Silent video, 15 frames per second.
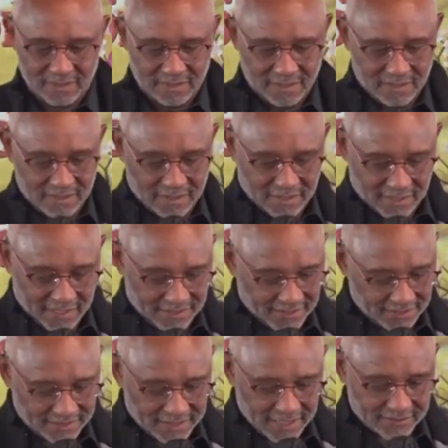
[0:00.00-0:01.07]
And these
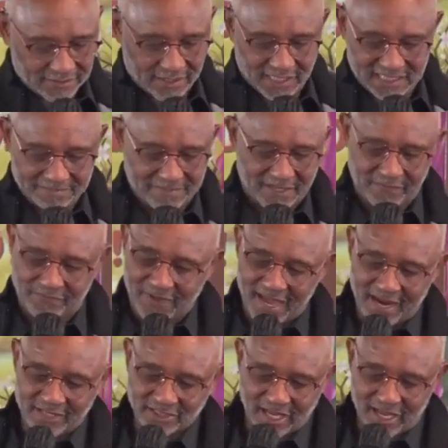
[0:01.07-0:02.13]
deaths caused by fires,
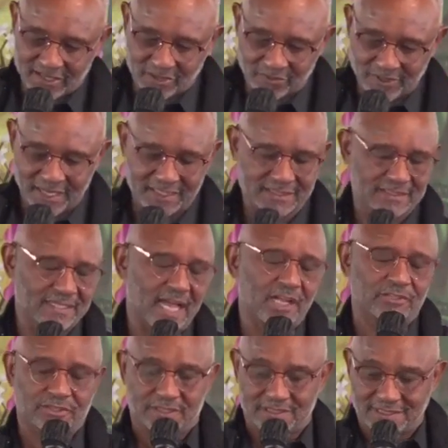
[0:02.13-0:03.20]
auto wrecks, natural
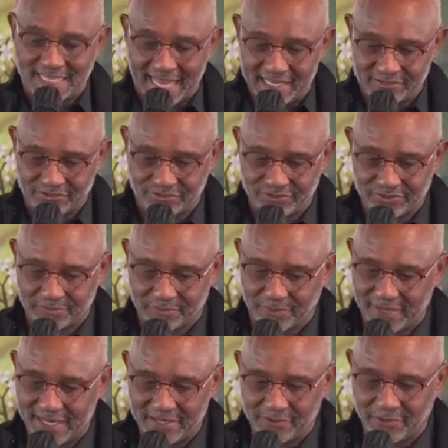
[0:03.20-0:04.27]
disasters, plane
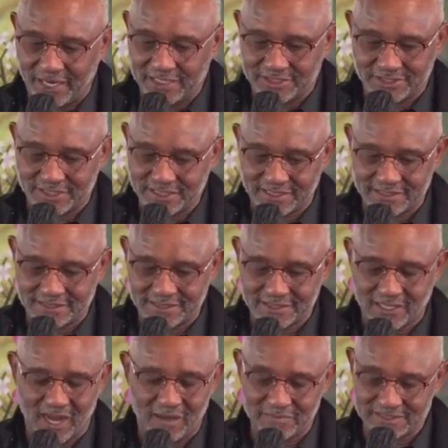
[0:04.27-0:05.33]
crashes, sicknesses,
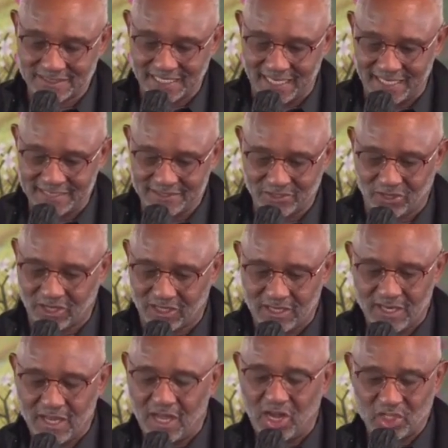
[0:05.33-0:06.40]
homicides, or
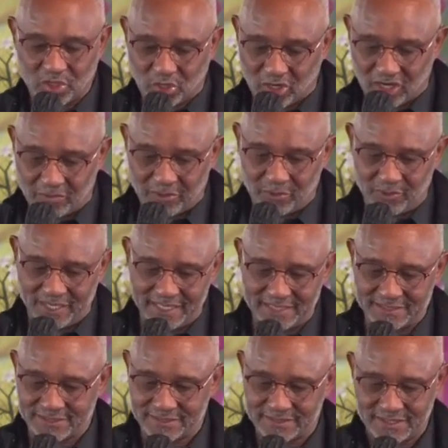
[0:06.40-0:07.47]
other horrible ways.
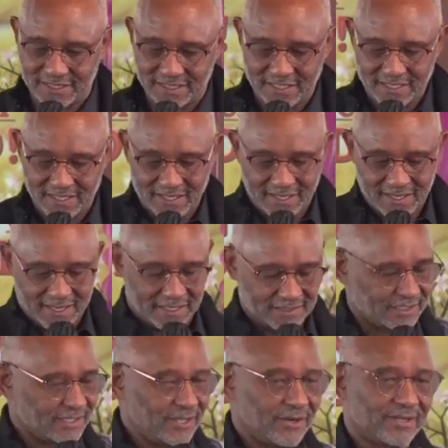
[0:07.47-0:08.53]
They said there are
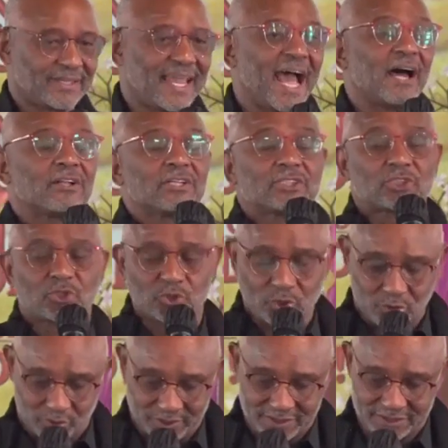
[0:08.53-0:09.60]
countless
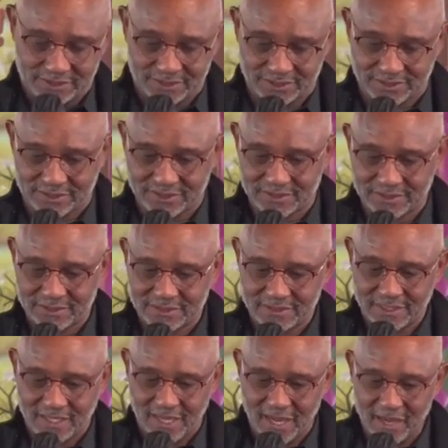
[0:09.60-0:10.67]
stories
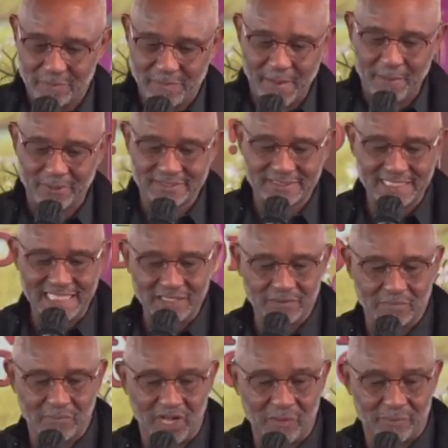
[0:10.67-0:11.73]
of people dealing with
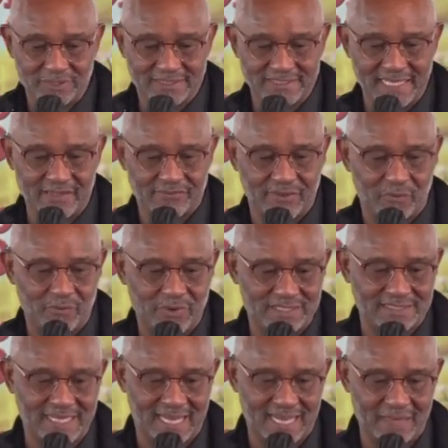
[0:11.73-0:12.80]
multiple deaths at one
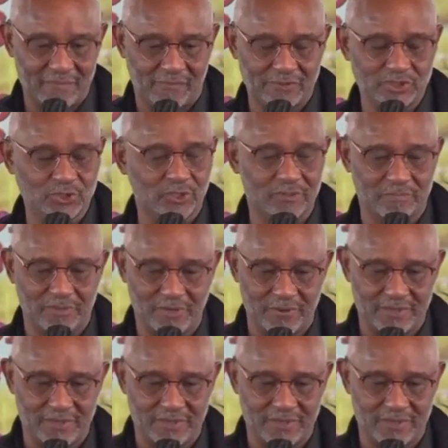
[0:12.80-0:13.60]
time or a short period.